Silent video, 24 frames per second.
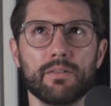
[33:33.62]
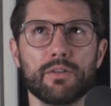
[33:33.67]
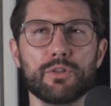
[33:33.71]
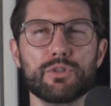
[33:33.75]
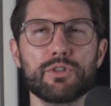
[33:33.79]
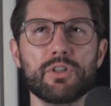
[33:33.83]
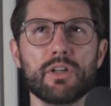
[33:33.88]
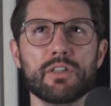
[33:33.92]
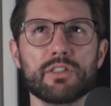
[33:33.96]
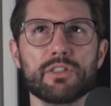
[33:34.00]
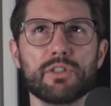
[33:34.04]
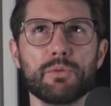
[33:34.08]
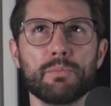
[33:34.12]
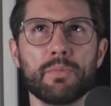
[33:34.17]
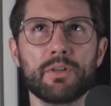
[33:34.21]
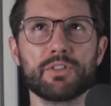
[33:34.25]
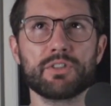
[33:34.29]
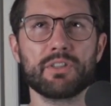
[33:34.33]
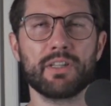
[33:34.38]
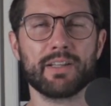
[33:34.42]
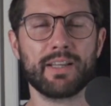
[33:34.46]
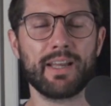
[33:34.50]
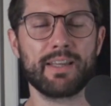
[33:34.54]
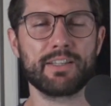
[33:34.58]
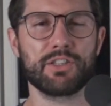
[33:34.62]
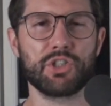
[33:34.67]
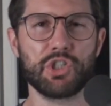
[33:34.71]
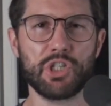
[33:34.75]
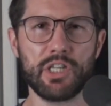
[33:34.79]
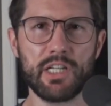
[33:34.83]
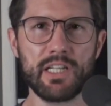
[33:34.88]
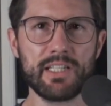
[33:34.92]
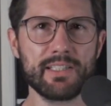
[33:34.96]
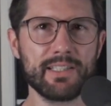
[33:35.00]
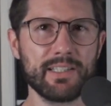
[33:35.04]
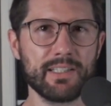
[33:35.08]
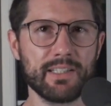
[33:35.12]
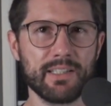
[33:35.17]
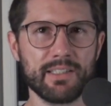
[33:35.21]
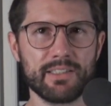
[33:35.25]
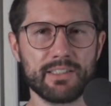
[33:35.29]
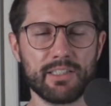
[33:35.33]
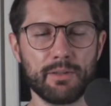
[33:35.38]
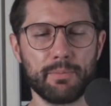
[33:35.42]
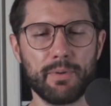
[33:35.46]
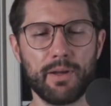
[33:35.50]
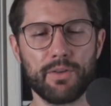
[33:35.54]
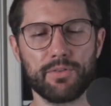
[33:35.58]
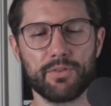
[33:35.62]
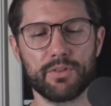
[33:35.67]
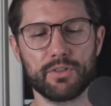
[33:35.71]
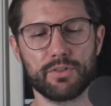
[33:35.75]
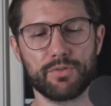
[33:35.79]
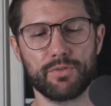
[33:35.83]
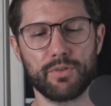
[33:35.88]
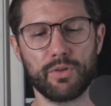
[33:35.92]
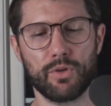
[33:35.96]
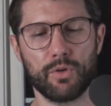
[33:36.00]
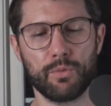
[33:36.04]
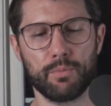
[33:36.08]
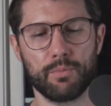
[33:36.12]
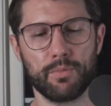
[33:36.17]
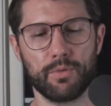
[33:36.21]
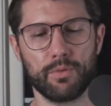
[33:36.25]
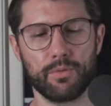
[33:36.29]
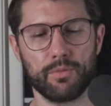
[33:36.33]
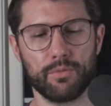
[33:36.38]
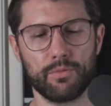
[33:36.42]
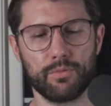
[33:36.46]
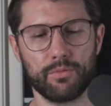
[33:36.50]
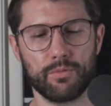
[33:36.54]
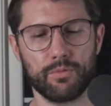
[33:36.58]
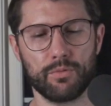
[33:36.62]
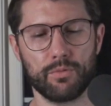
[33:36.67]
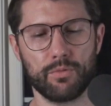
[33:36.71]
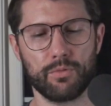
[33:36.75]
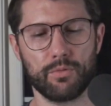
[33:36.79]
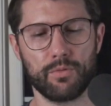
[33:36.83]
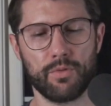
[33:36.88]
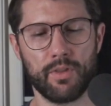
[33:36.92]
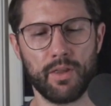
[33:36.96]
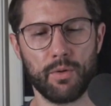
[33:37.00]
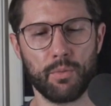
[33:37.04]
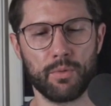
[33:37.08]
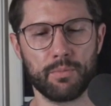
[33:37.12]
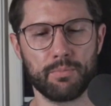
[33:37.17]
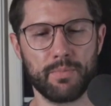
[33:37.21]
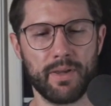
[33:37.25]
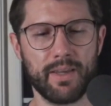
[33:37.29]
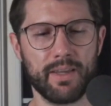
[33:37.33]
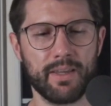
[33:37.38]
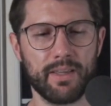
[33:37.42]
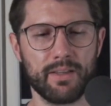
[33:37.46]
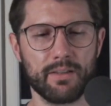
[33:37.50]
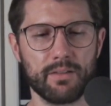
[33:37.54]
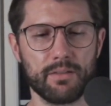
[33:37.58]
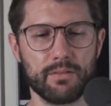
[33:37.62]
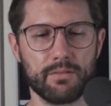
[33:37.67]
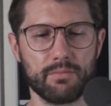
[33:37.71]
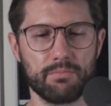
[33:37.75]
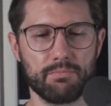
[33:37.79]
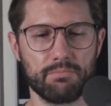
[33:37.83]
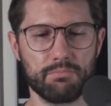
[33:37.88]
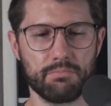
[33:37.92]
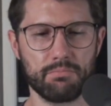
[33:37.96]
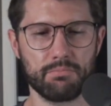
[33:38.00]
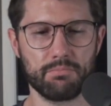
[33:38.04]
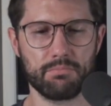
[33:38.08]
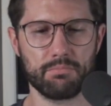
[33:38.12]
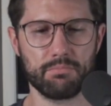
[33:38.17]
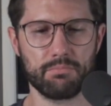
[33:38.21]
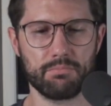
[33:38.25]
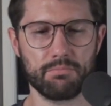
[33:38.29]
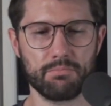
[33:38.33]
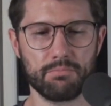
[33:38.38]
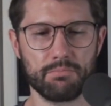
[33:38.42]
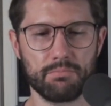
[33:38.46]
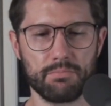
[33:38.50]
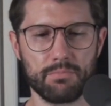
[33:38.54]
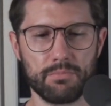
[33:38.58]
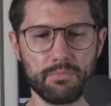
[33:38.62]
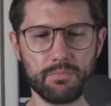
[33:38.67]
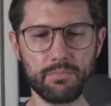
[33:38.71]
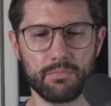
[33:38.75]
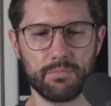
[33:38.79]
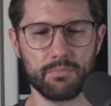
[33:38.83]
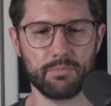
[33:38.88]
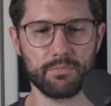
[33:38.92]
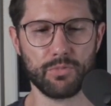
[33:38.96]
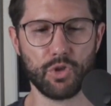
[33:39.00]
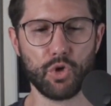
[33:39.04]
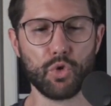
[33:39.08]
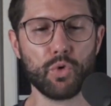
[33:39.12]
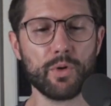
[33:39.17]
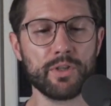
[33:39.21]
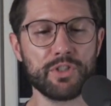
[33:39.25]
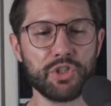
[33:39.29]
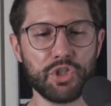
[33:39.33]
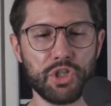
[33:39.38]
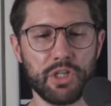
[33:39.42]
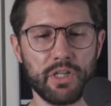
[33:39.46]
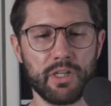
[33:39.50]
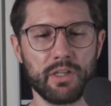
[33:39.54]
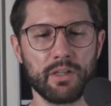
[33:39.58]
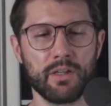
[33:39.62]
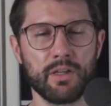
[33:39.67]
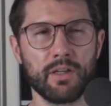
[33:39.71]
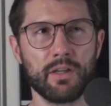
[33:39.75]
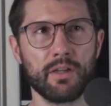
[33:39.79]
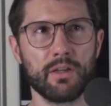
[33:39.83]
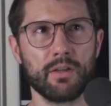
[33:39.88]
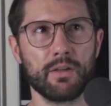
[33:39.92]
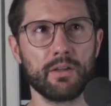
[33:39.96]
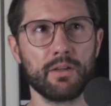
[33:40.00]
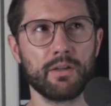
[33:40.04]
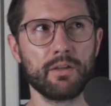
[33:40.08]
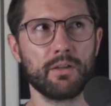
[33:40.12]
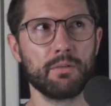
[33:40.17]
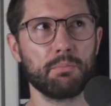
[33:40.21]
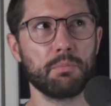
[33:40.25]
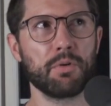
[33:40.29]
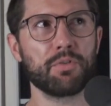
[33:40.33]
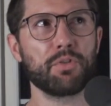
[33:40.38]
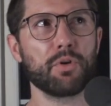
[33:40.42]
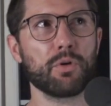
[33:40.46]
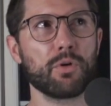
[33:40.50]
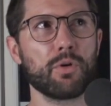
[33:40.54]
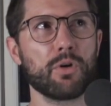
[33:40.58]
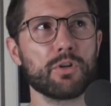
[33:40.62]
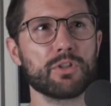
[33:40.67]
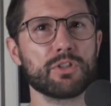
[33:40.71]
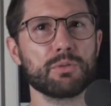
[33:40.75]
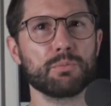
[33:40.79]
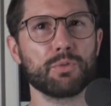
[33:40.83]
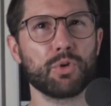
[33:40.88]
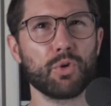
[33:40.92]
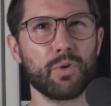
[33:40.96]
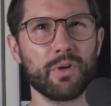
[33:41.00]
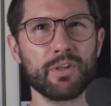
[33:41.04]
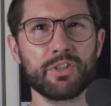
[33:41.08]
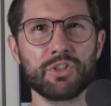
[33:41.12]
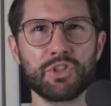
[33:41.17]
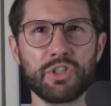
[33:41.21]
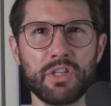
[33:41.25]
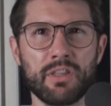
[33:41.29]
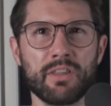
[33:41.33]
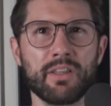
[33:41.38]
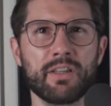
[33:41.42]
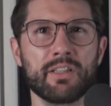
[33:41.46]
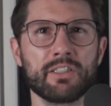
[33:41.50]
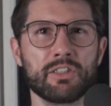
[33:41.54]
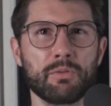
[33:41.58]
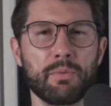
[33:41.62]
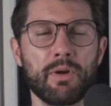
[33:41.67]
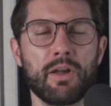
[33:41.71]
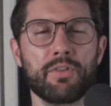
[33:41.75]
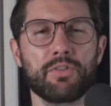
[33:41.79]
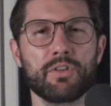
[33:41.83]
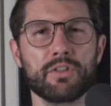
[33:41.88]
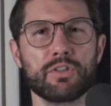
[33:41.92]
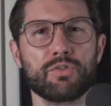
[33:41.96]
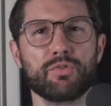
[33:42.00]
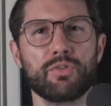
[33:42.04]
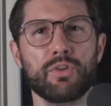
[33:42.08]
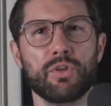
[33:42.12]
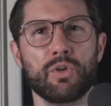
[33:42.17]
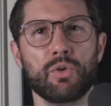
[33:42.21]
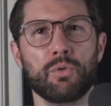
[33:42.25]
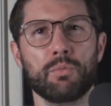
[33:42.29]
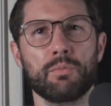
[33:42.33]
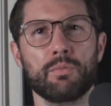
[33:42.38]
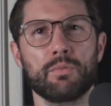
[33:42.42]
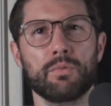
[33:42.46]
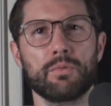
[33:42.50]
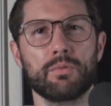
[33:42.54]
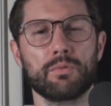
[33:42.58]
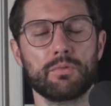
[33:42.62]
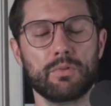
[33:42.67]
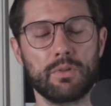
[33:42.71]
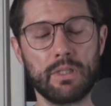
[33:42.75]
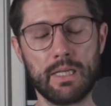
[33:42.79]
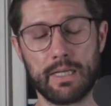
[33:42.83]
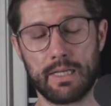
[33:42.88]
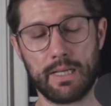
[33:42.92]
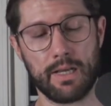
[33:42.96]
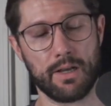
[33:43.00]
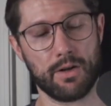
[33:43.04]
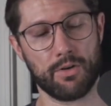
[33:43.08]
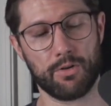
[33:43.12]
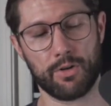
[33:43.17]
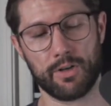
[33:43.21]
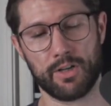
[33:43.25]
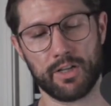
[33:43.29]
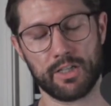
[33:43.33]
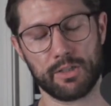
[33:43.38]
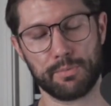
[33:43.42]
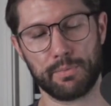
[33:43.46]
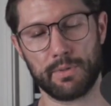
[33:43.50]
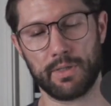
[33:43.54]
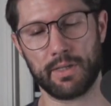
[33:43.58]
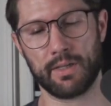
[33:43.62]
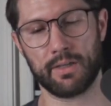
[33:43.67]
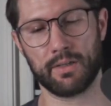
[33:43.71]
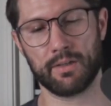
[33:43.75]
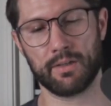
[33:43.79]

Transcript: so much like a cheesiness about this film that would make it cringy, but there are some cringy things about this film, like I already explained.